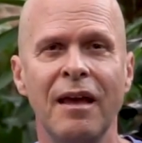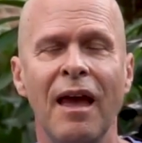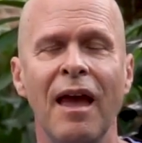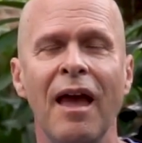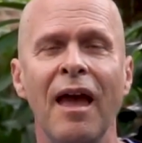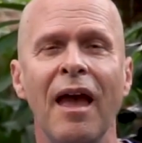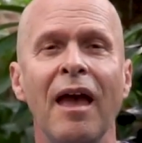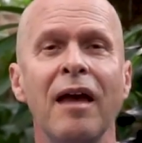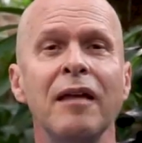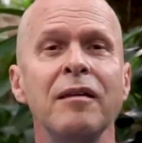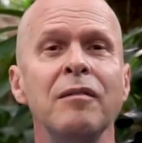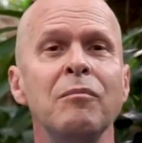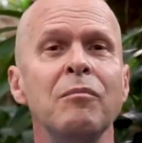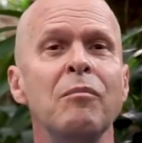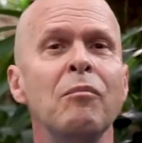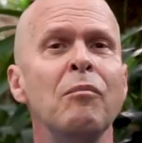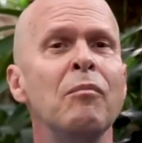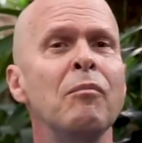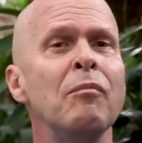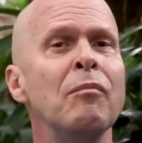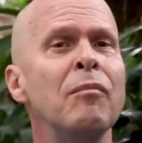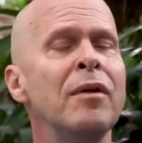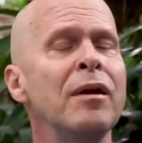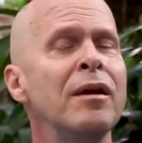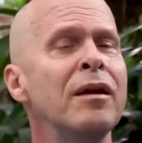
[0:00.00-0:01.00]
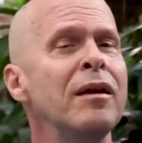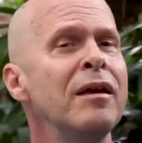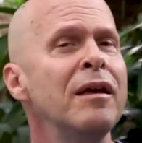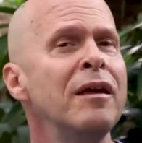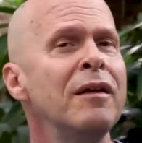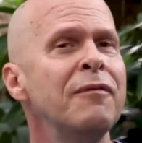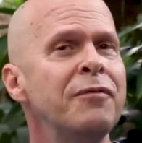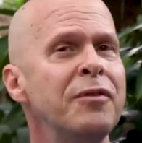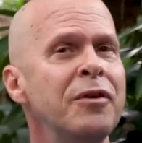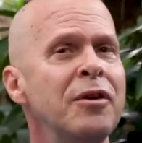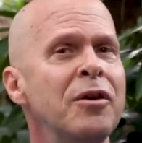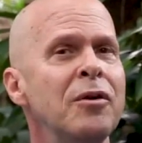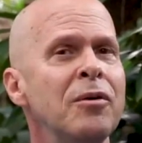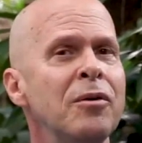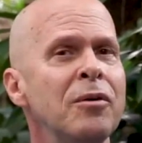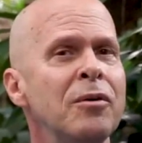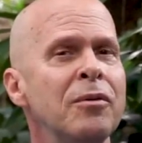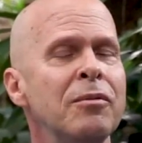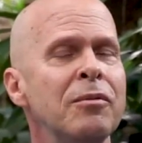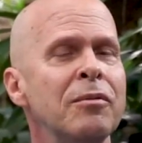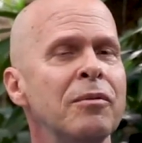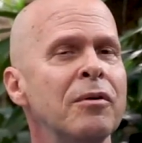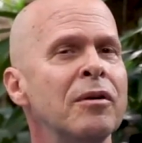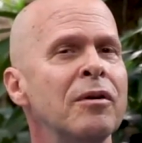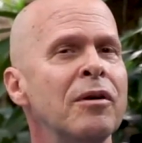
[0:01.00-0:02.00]
And if
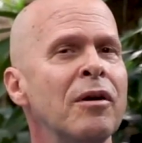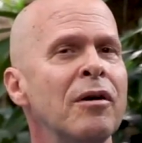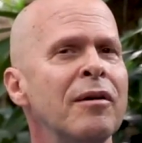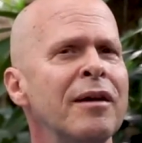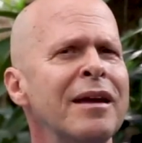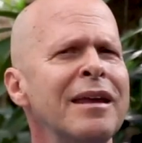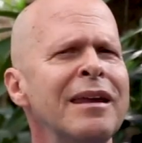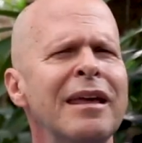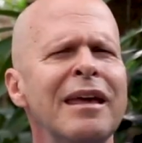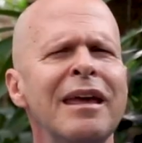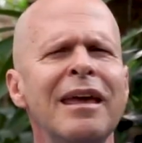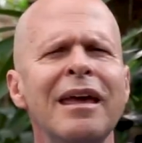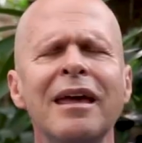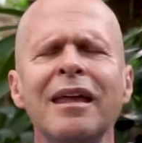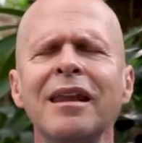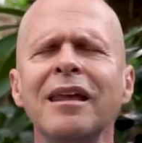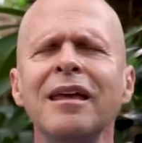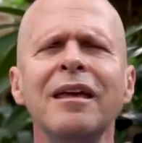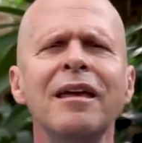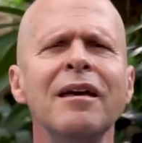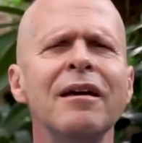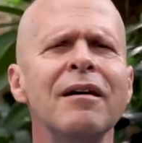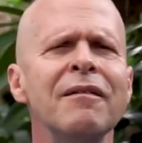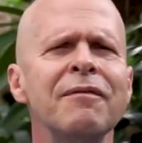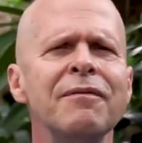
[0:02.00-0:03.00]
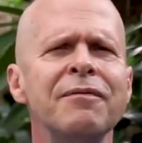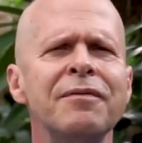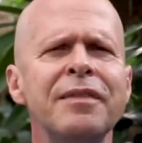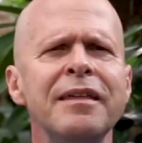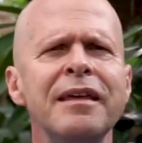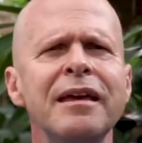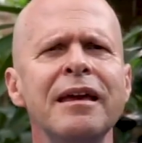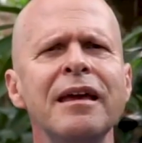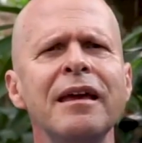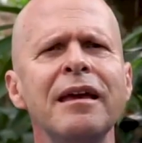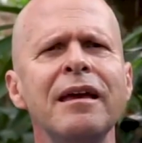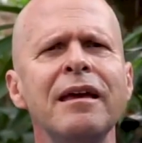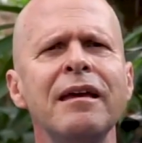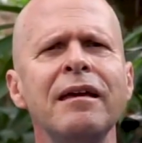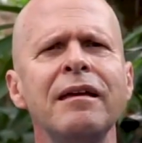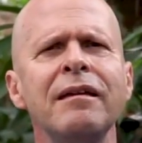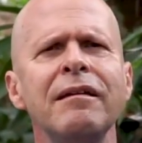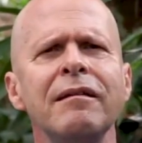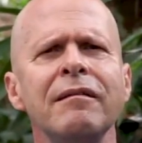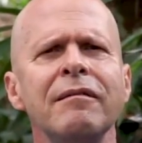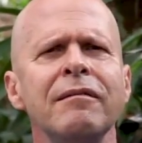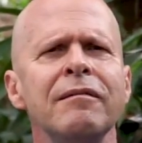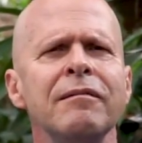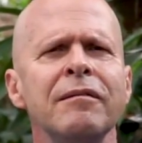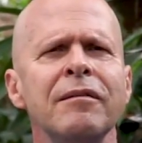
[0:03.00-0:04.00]
you are in any of the,
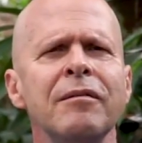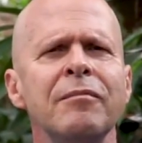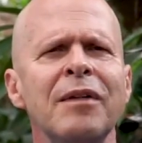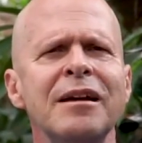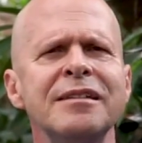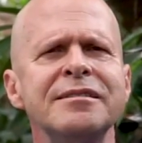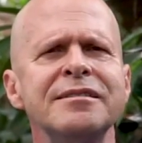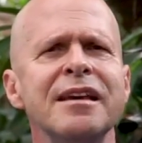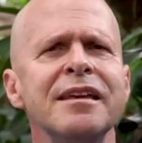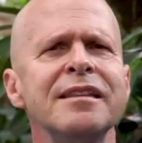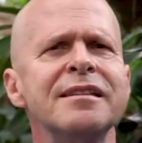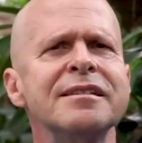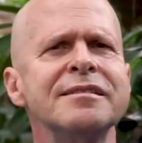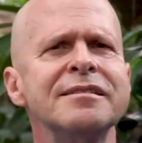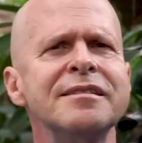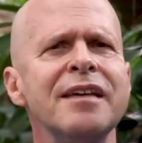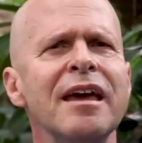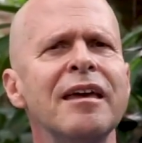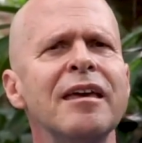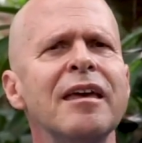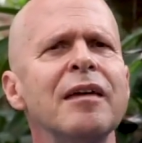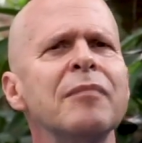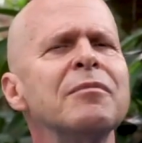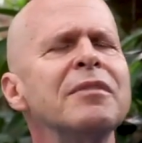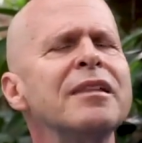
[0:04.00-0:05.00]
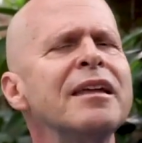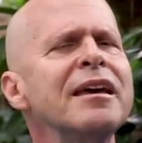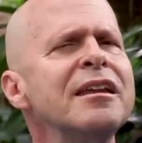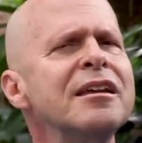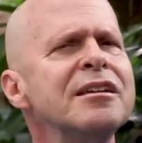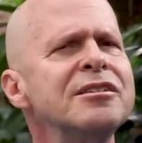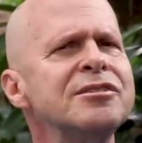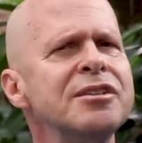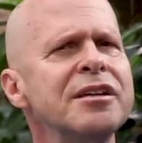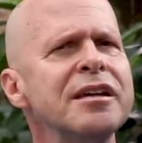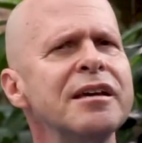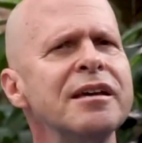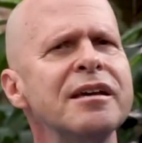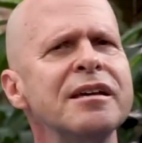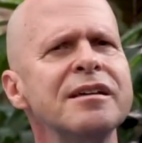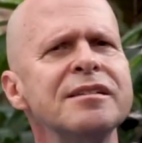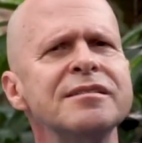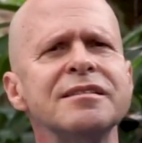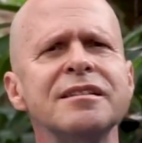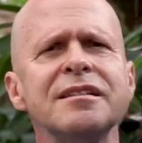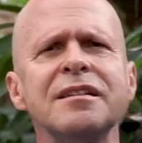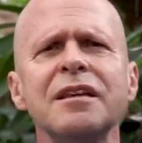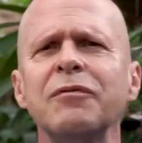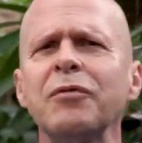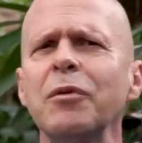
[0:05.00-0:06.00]
you might say, the Sekhem
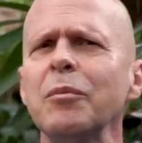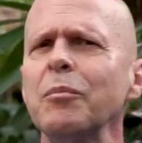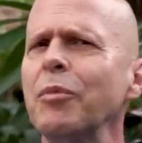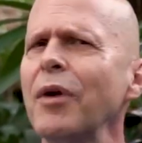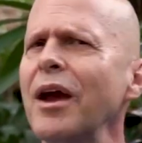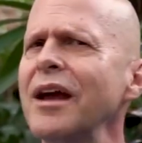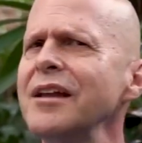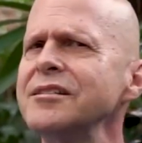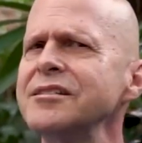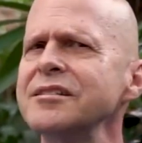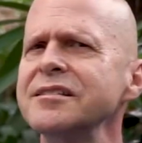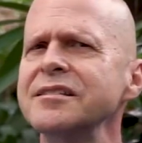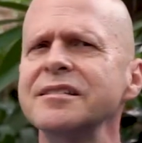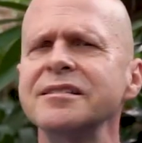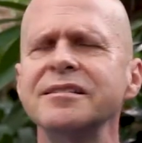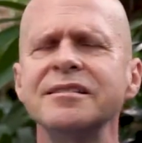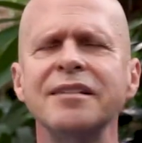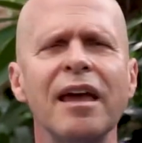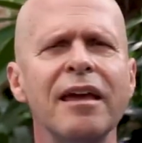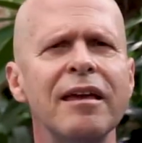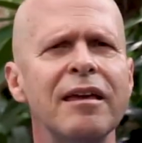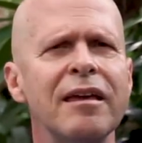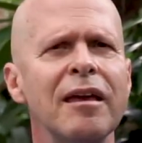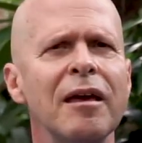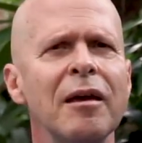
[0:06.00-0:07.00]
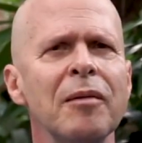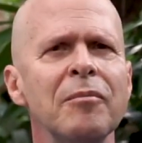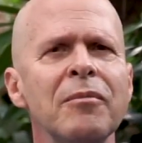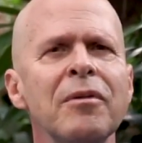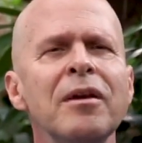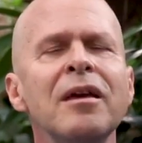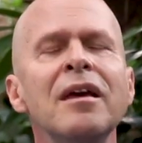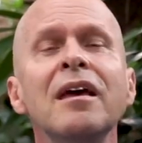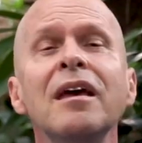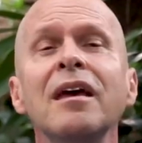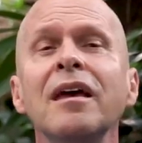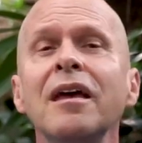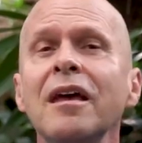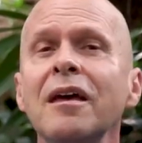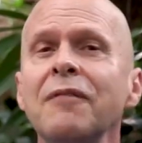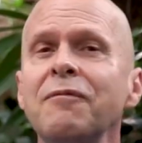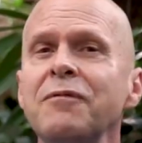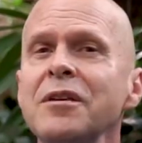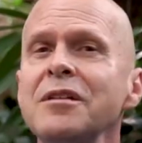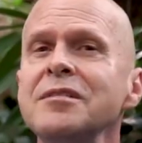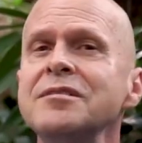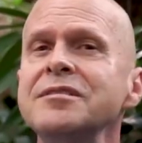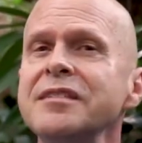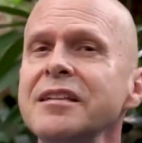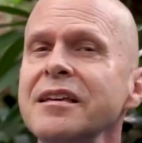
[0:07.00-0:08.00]
lineages, the different branches of Sekhem, if
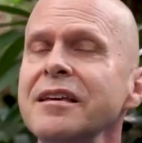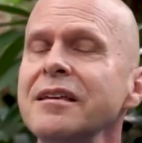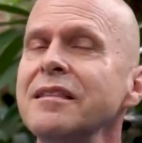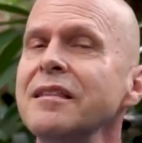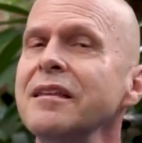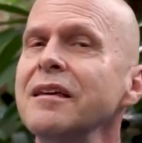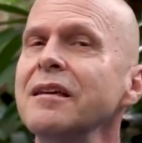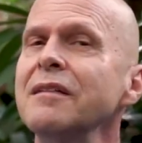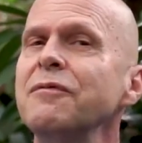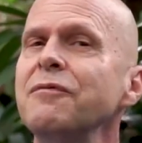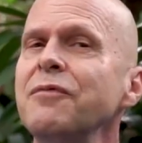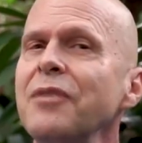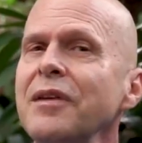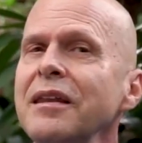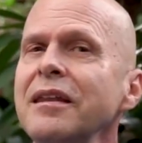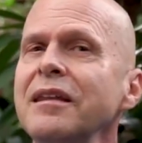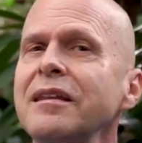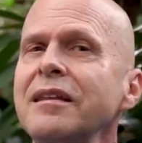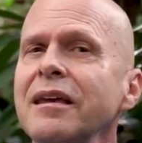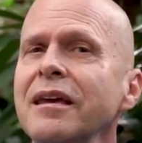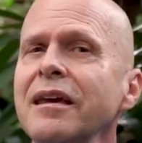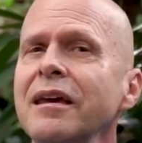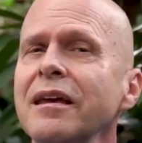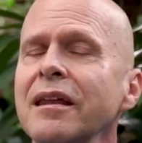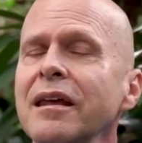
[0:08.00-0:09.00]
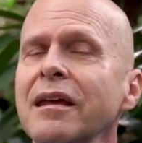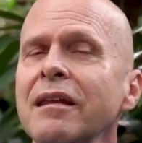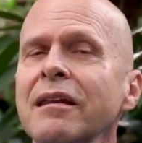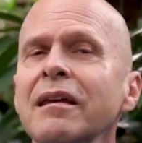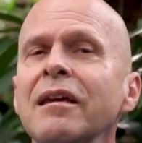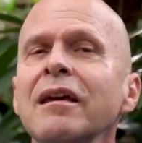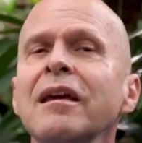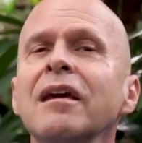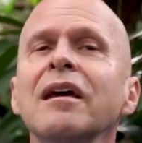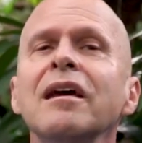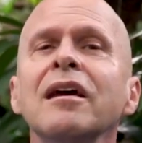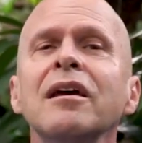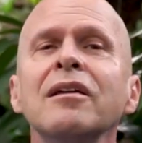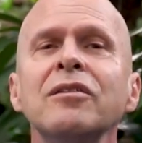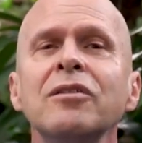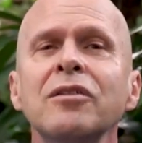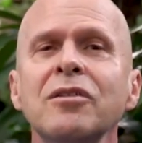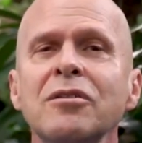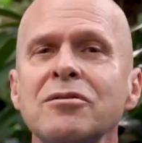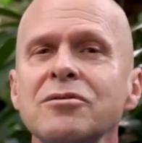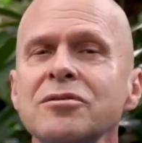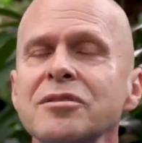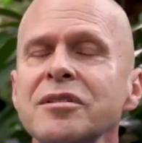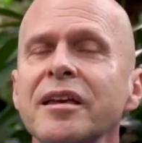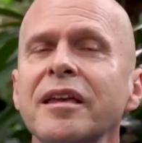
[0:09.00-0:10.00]
you see the infinity in it, it
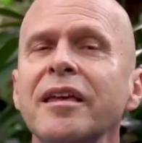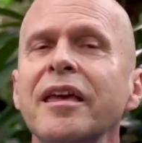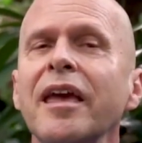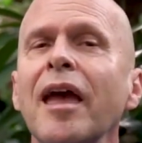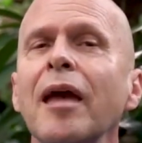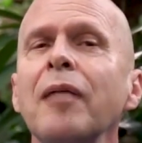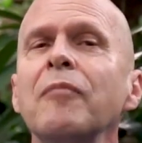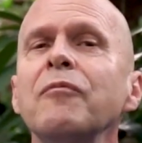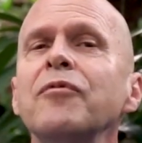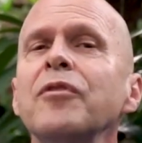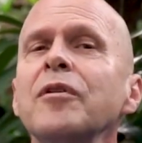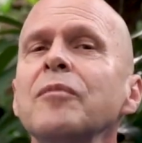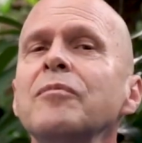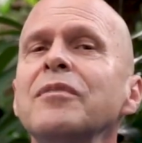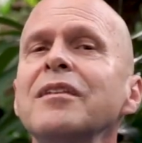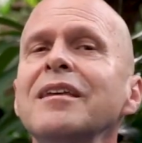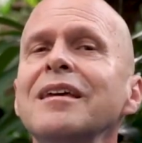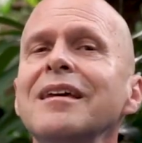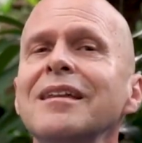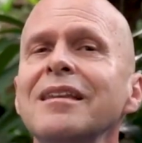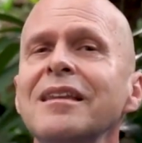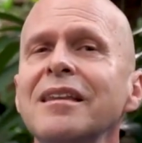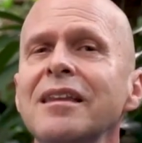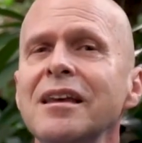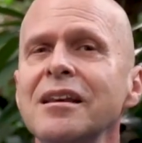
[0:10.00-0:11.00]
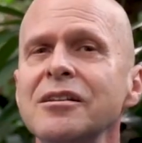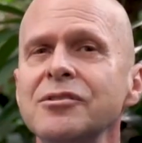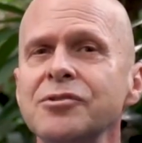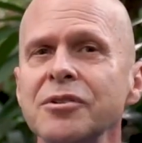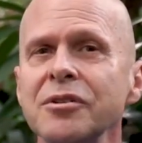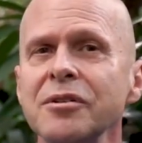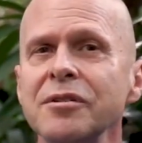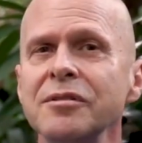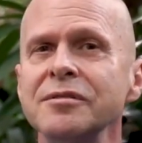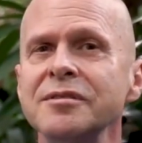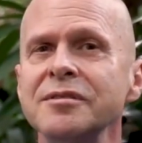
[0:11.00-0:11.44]
usually came from the initial